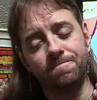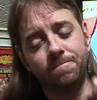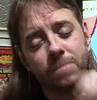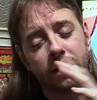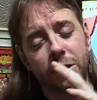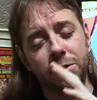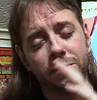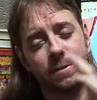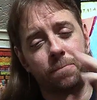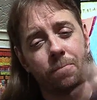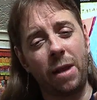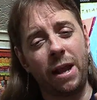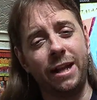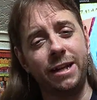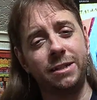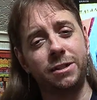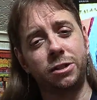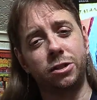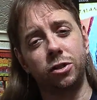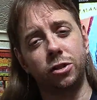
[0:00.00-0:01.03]
because it
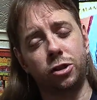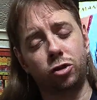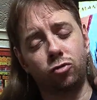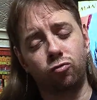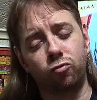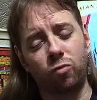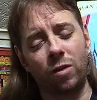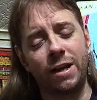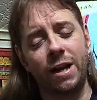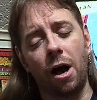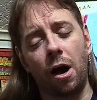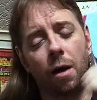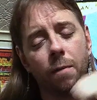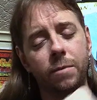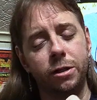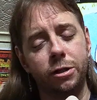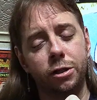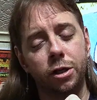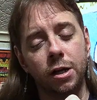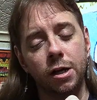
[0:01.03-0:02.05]
pays such great
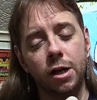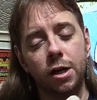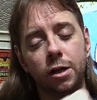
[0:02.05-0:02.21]
homage